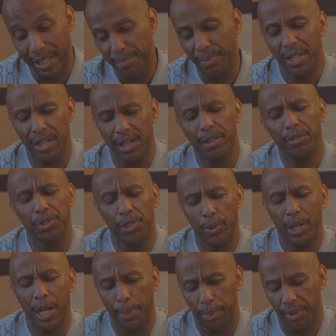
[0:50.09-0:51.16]
Let me tell you
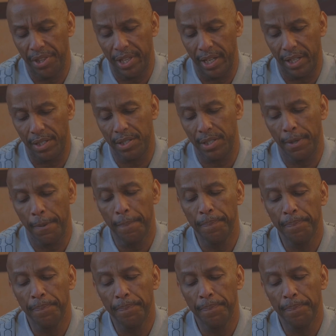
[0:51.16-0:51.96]
a couple of things.